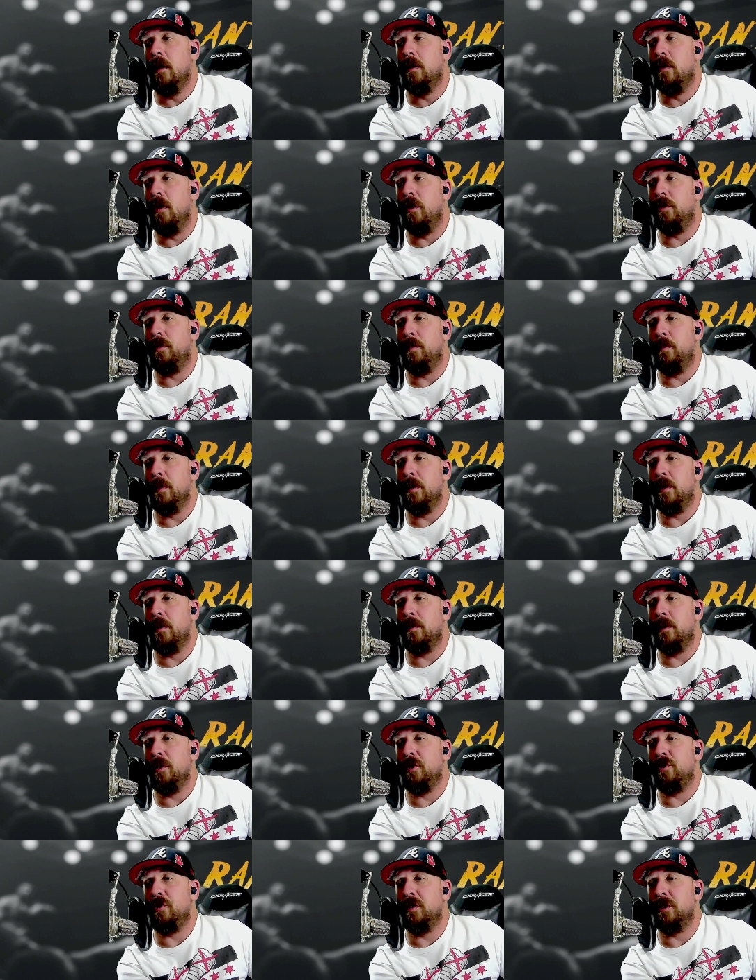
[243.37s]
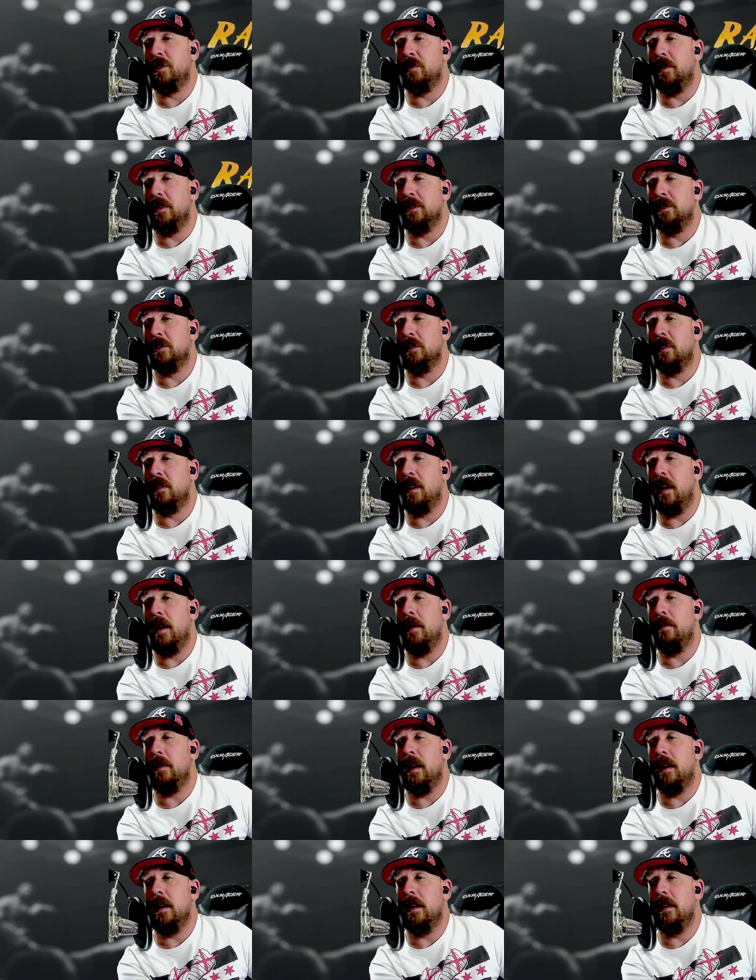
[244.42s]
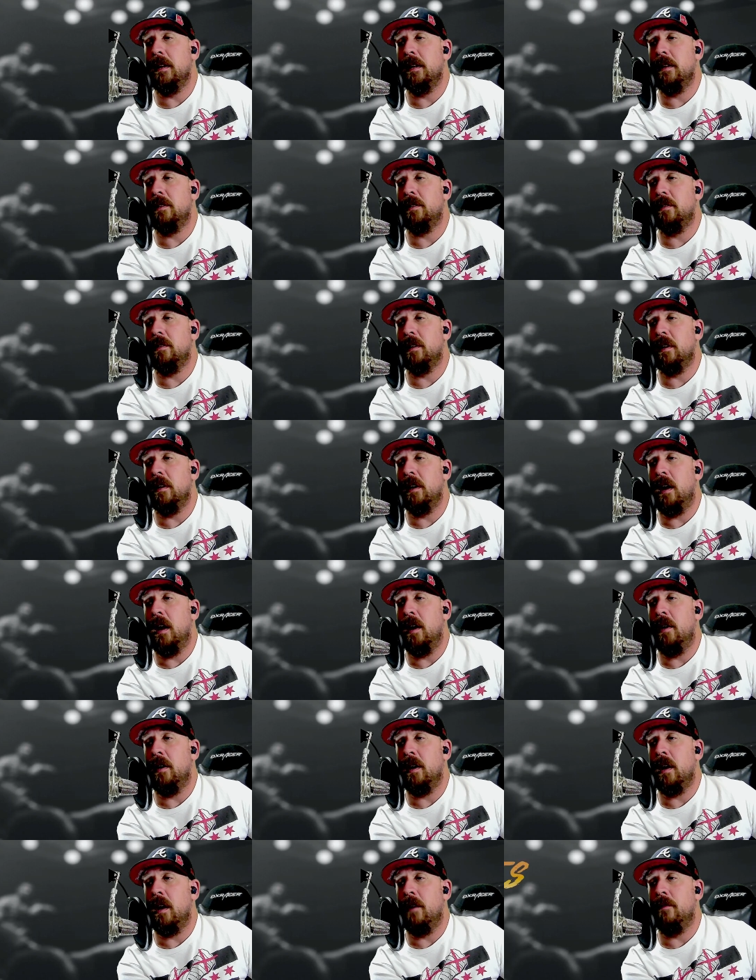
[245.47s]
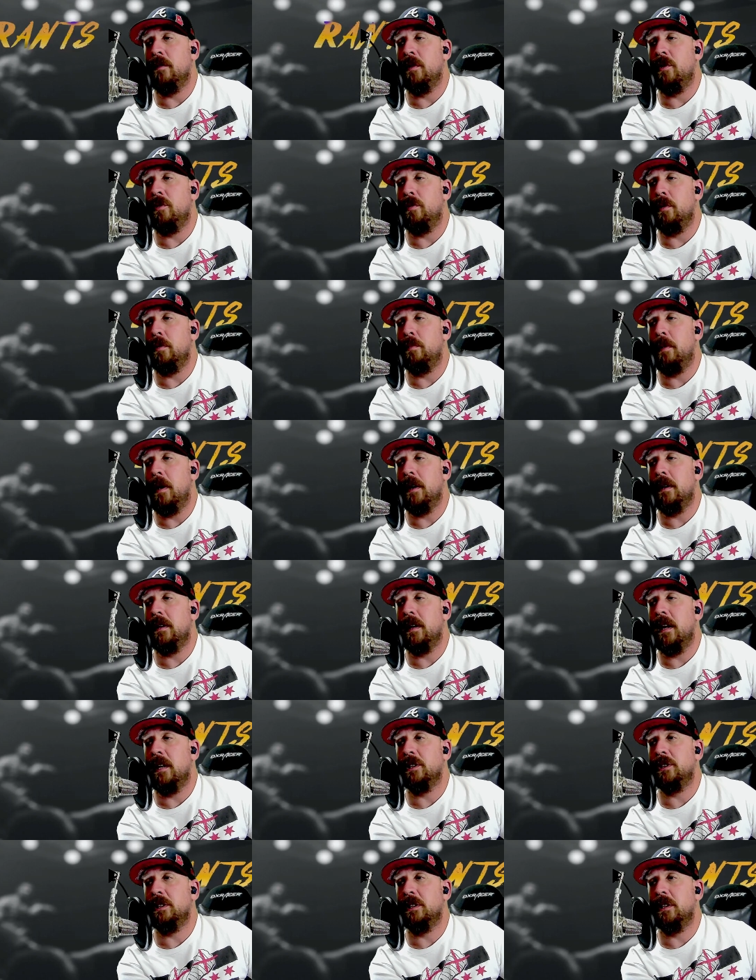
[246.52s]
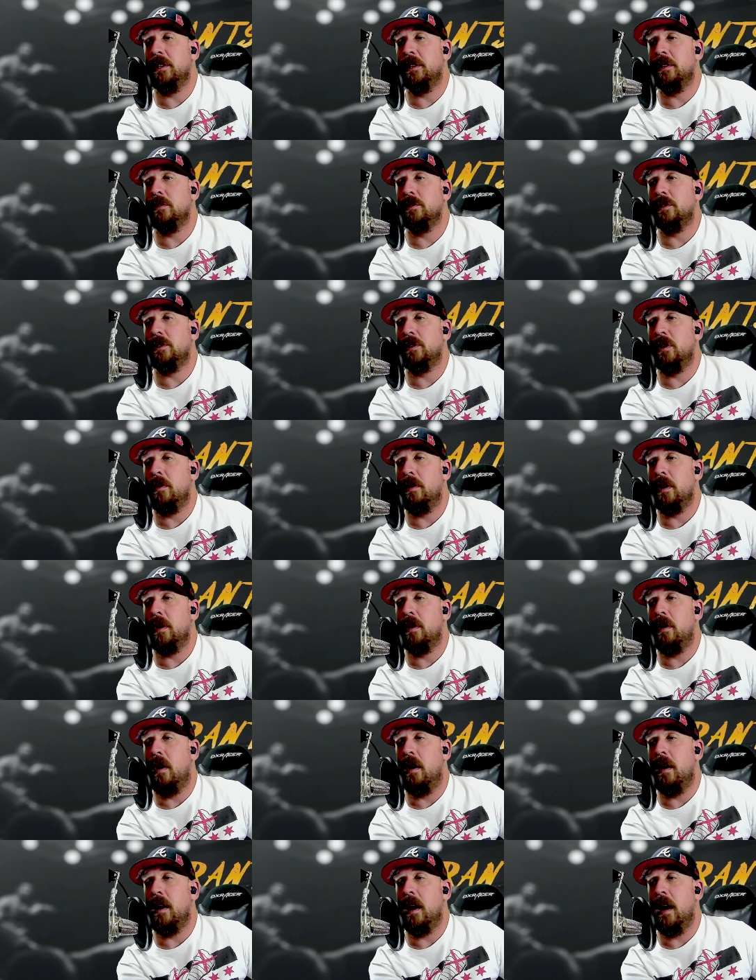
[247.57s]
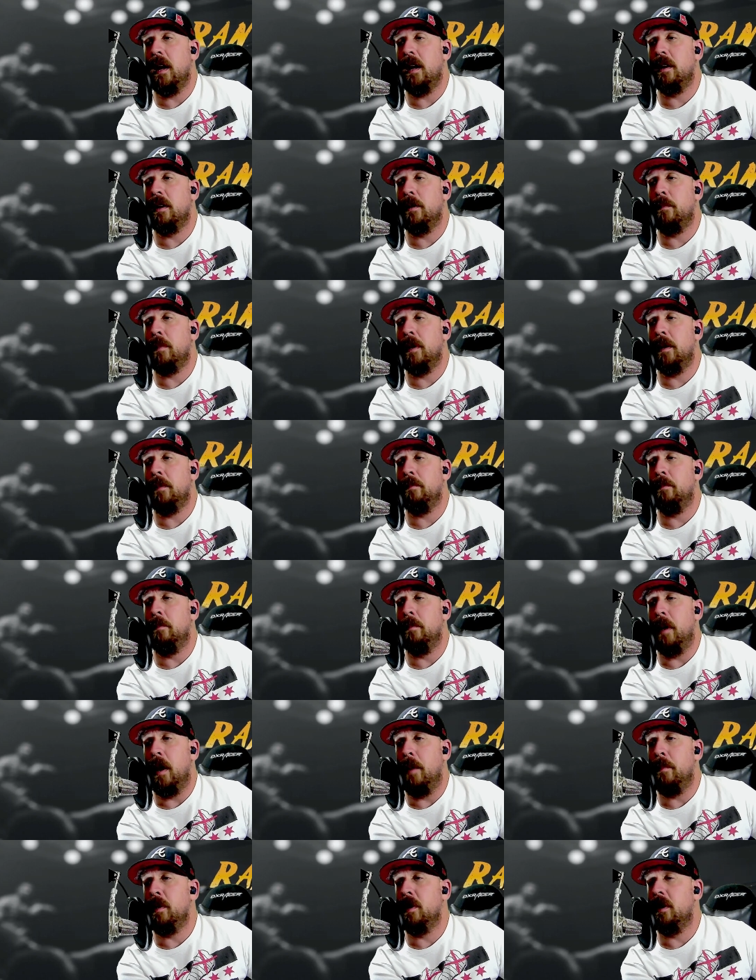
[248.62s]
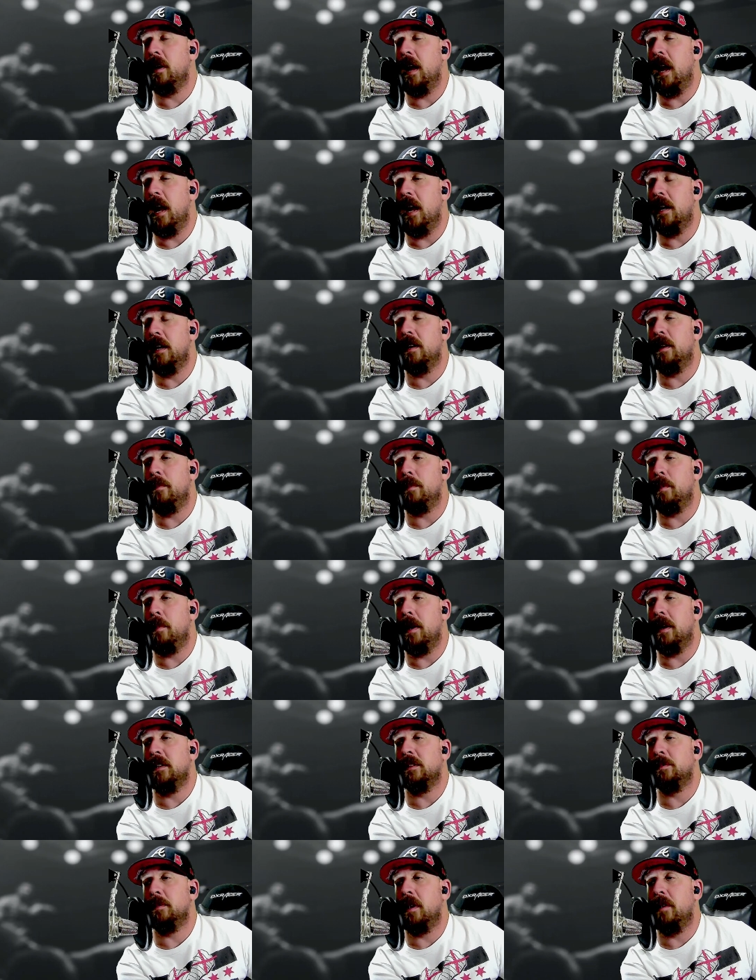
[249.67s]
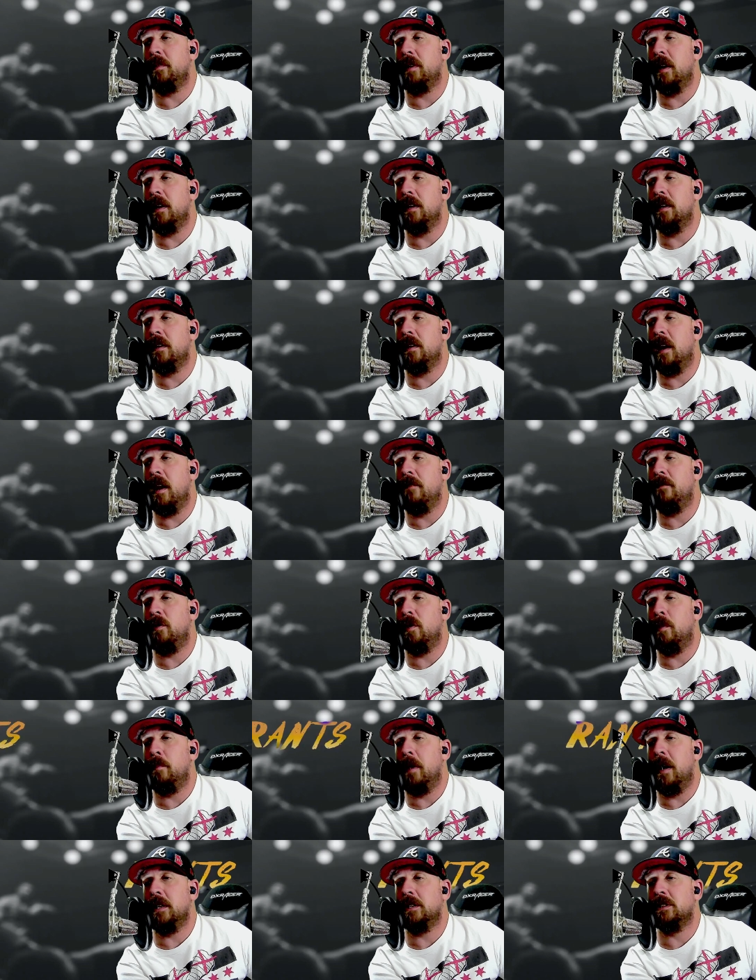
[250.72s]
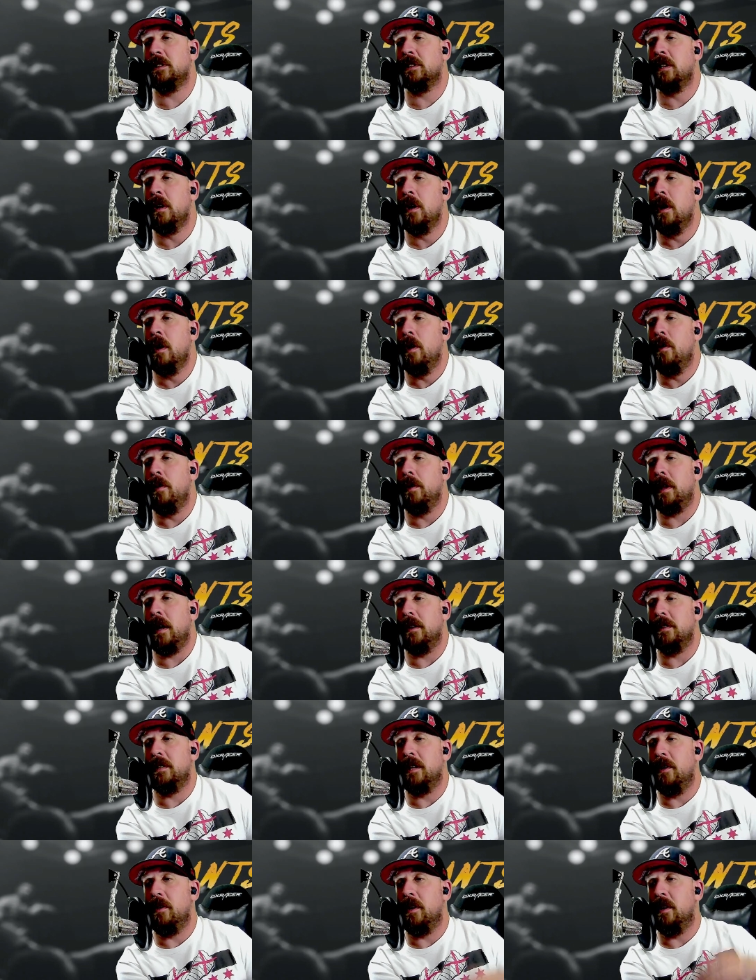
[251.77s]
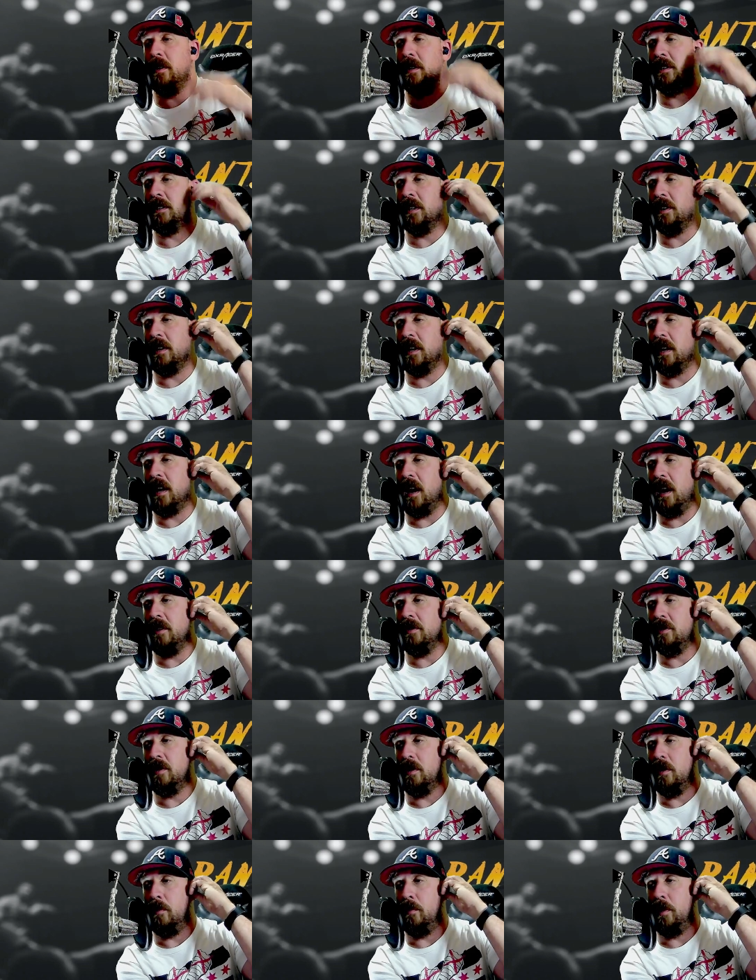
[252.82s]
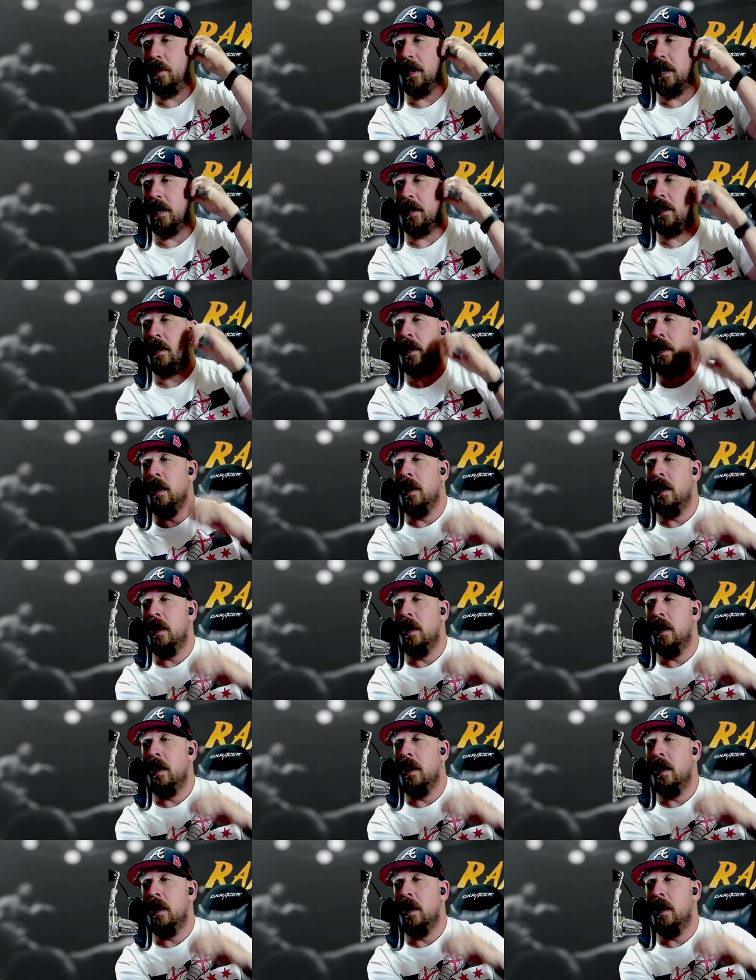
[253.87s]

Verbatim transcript: Those familiar with the situation claim that it entered the area of disrespect, as she accused Tony Khan and A E W management of cutting the time for her matches without telling her until they got to the ring.